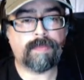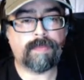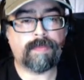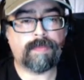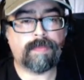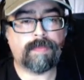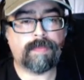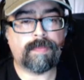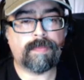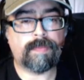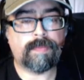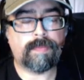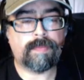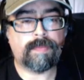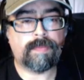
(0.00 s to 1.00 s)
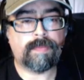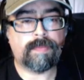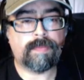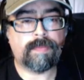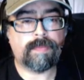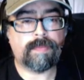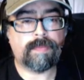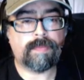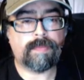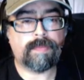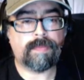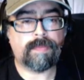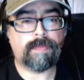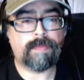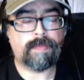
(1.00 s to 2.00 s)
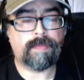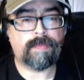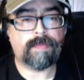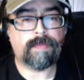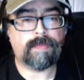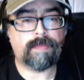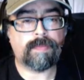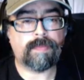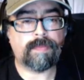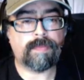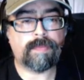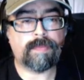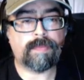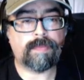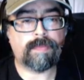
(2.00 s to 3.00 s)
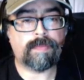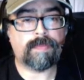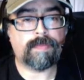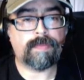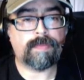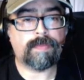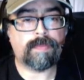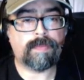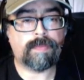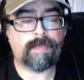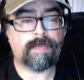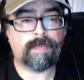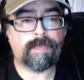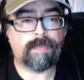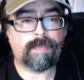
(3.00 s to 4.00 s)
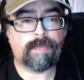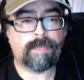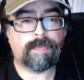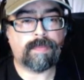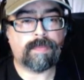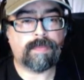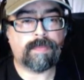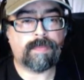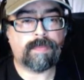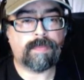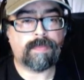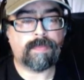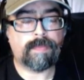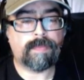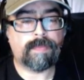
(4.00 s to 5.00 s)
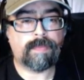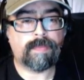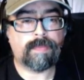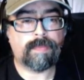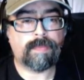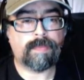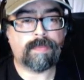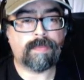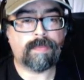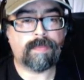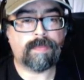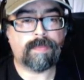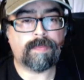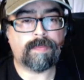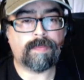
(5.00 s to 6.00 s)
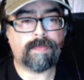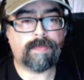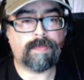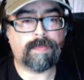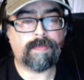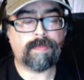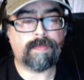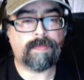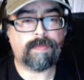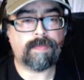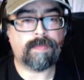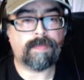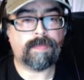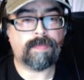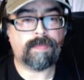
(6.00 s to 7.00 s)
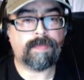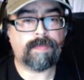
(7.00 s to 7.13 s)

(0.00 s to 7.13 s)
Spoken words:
No words are spoken by the person on screen.